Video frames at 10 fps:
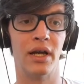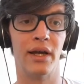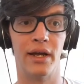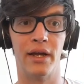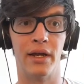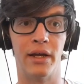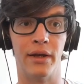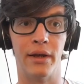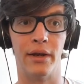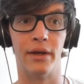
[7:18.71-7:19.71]

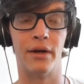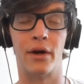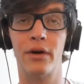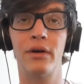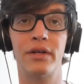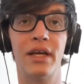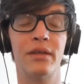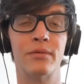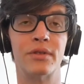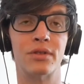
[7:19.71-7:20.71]
And her
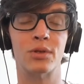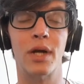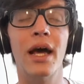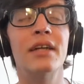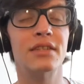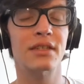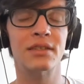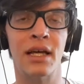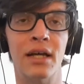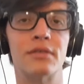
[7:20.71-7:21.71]
death was tragic as
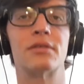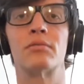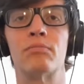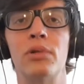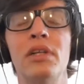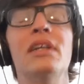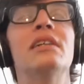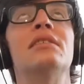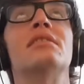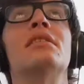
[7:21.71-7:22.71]
hell, so
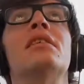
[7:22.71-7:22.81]
please,